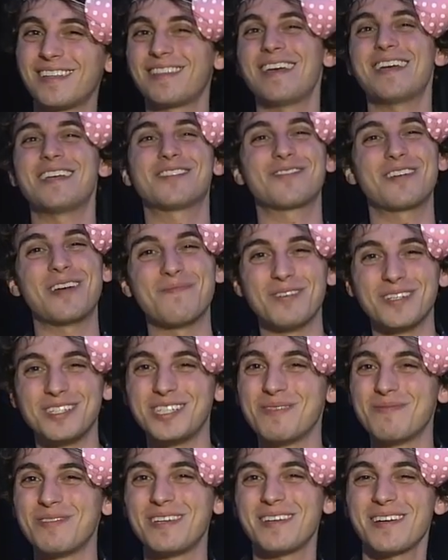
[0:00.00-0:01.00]
Thanks, Grandpa
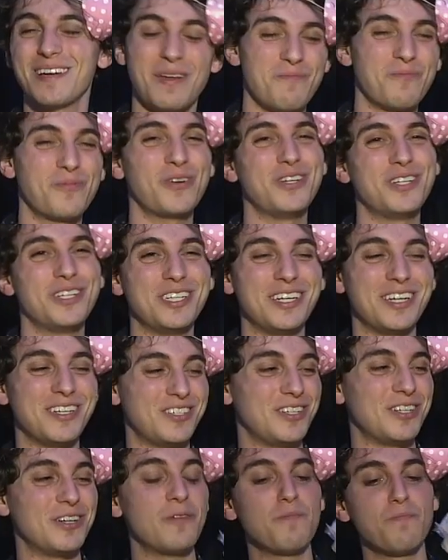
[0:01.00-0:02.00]
Jimmy. I
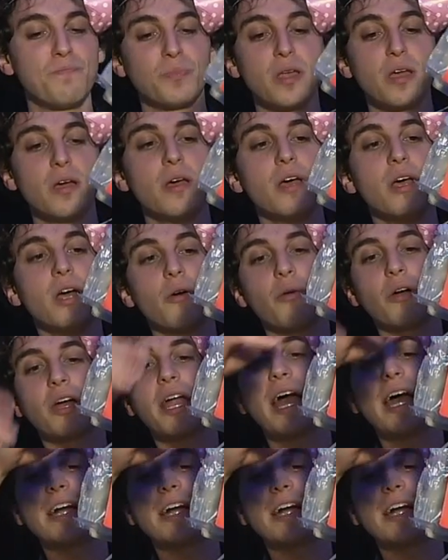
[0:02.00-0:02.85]
appreciate you. We're gonna